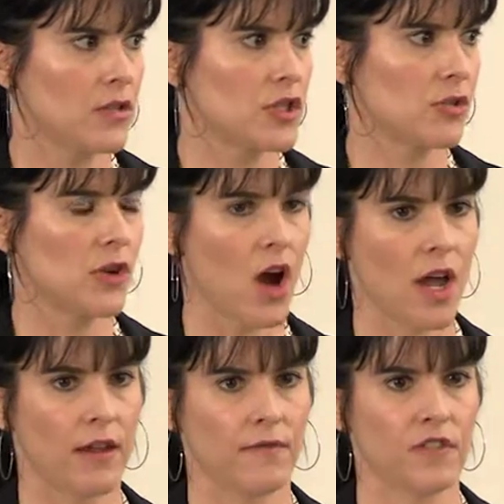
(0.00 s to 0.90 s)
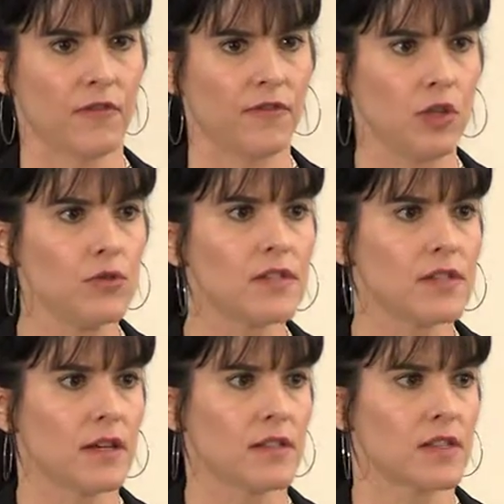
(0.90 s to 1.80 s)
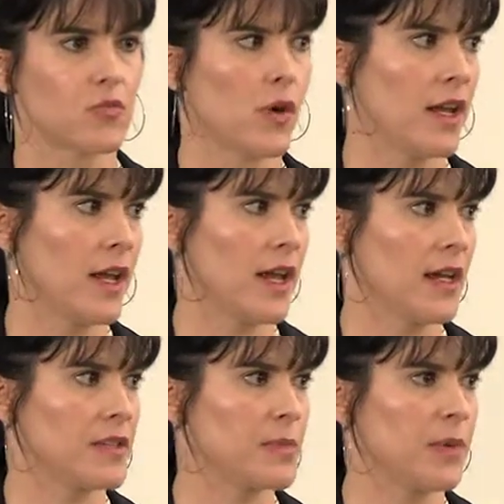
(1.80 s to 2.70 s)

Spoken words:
to kind of diffuse this when it hits,